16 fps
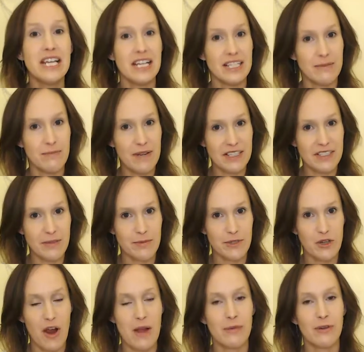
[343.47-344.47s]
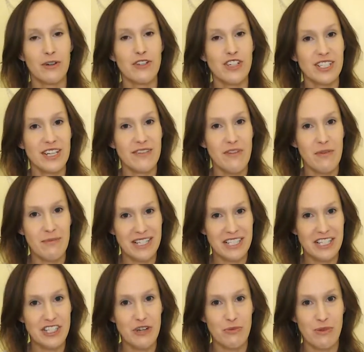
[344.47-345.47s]
is be a subscriber and just leave a
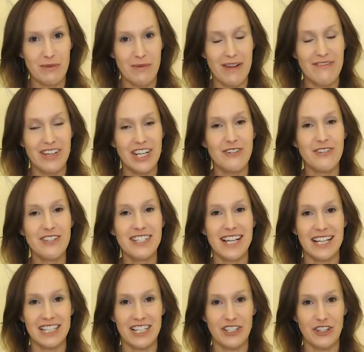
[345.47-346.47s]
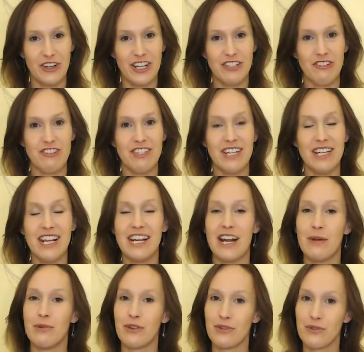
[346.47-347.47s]
message in one of my videos saying that you're interested, and
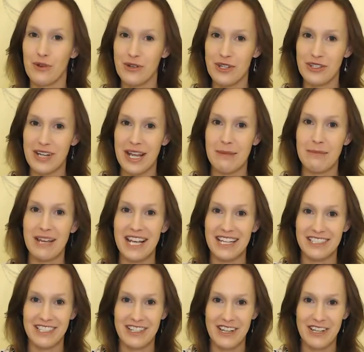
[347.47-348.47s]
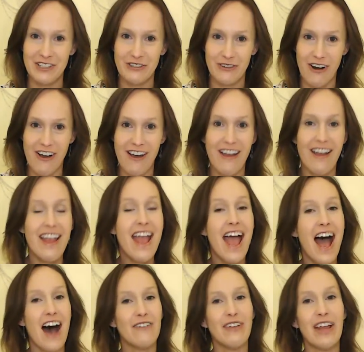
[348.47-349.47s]
I will throw your name into the draw.
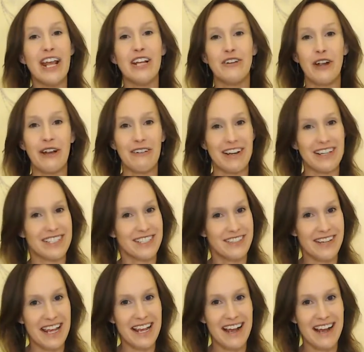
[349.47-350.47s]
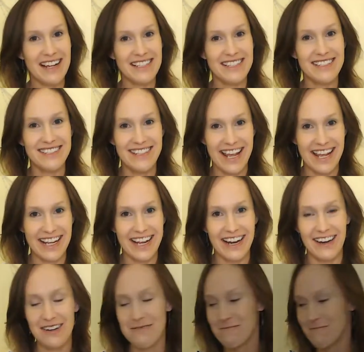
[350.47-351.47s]
Have a great rest of your day, guys. Take
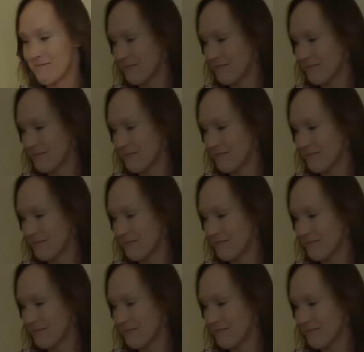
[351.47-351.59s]
care.